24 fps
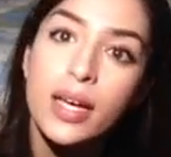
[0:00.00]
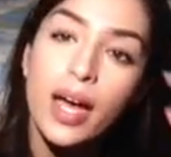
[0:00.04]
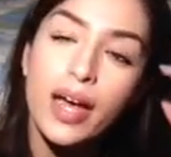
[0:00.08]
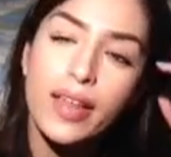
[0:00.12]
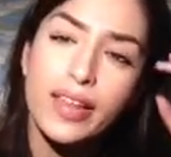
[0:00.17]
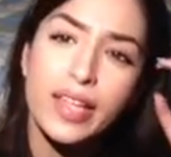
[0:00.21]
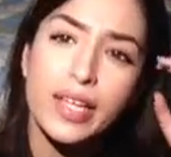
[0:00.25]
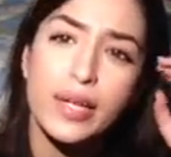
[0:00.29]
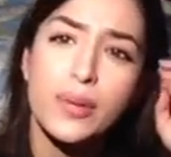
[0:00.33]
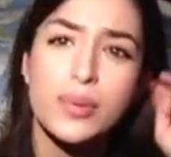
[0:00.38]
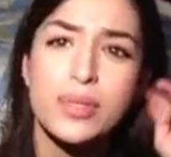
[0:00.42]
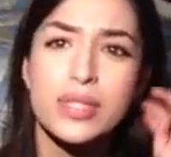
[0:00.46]
I
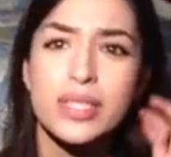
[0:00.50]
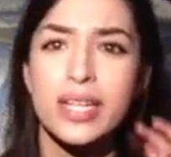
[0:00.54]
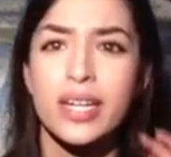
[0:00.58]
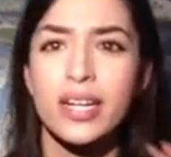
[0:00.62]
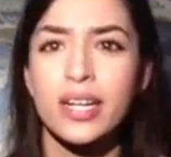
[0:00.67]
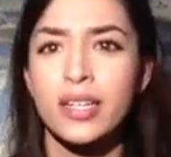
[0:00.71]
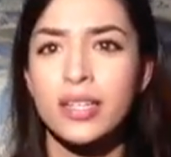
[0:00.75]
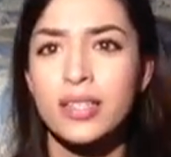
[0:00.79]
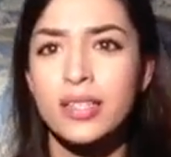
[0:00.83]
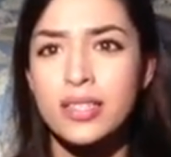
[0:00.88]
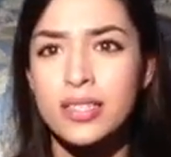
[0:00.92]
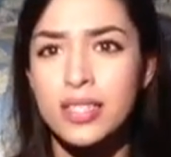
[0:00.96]
think he was
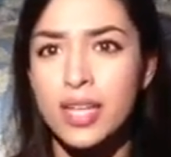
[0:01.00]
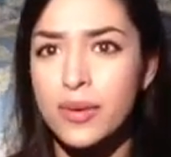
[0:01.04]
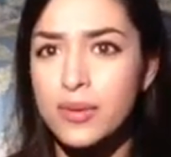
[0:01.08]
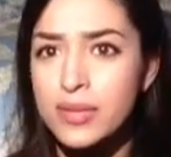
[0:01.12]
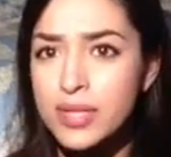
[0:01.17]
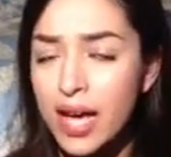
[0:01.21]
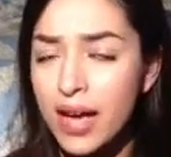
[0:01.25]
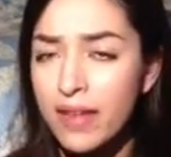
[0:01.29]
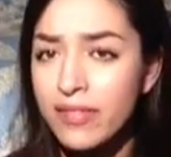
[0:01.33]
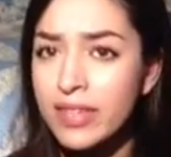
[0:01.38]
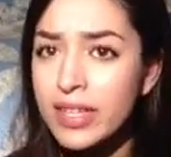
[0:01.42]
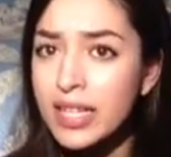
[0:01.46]
scared because I was
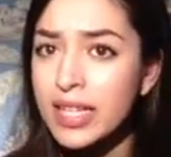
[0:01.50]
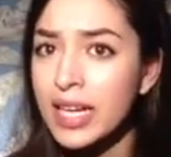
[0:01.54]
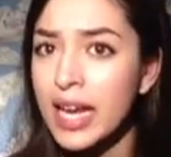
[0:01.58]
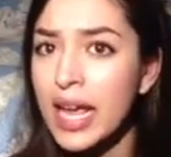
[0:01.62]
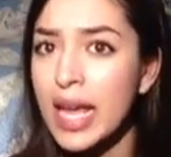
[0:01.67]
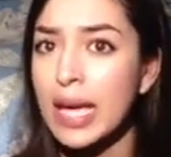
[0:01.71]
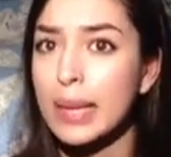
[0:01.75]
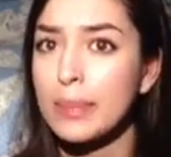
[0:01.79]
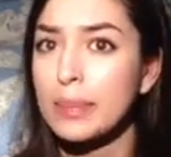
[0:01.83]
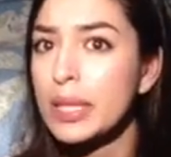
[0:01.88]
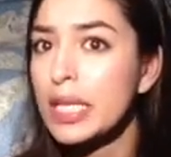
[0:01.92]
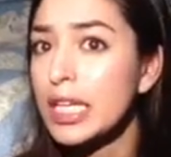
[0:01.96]
having an
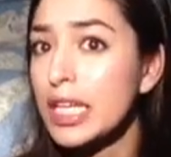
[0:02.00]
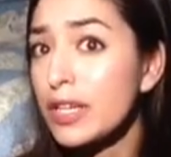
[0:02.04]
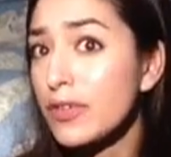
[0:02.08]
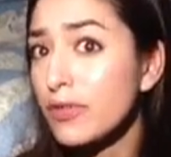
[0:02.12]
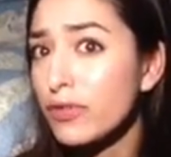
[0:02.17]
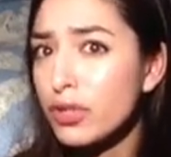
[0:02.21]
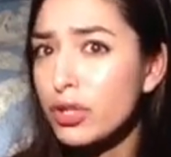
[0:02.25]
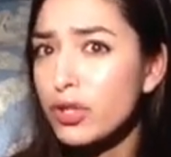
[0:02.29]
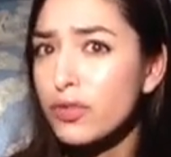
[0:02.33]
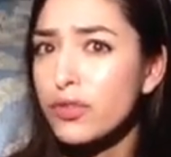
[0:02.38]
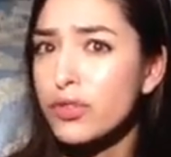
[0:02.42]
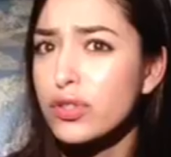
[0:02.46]
AP
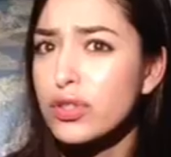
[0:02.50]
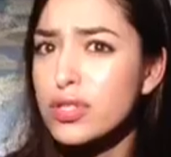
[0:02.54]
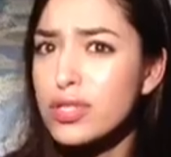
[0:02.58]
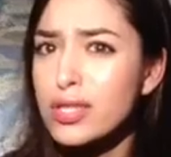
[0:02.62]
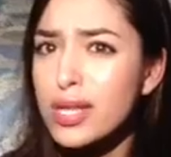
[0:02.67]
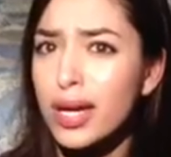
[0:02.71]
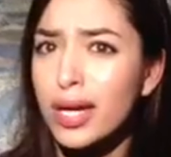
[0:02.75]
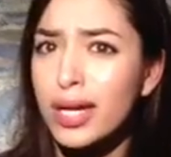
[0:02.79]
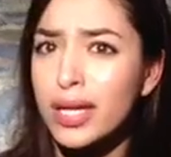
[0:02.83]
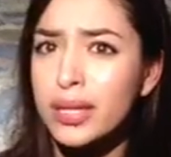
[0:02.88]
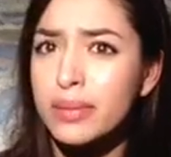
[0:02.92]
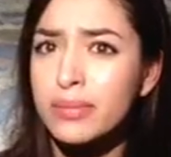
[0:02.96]
for the first
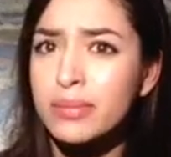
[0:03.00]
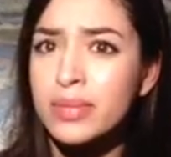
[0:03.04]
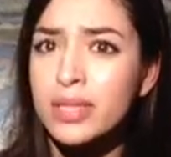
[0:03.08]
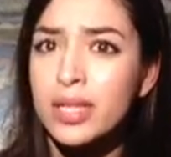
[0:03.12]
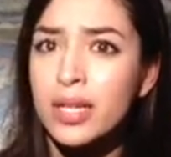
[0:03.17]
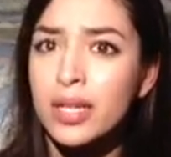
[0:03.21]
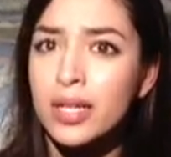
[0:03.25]
time.